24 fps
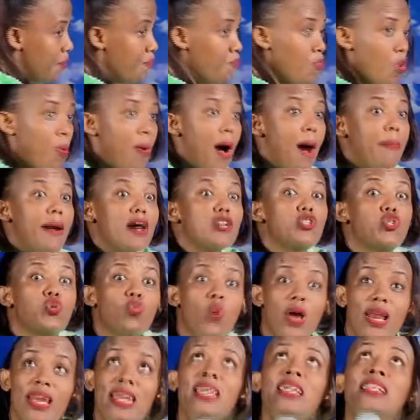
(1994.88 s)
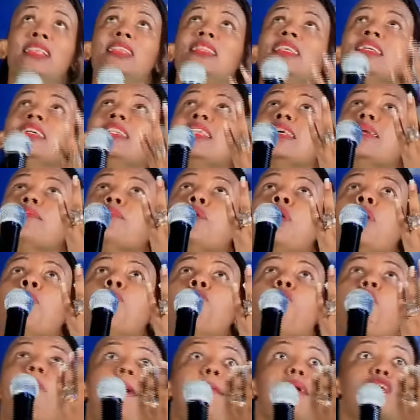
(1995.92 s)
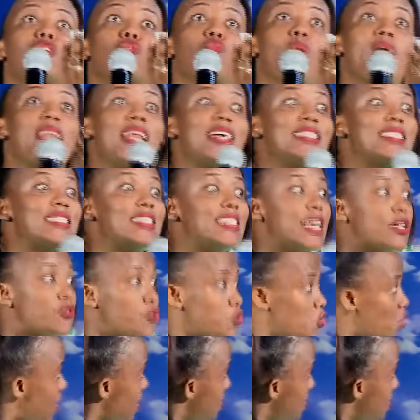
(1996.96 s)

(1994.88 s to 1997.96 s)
Mubabajwe n'indiri, mubabajwe na sezo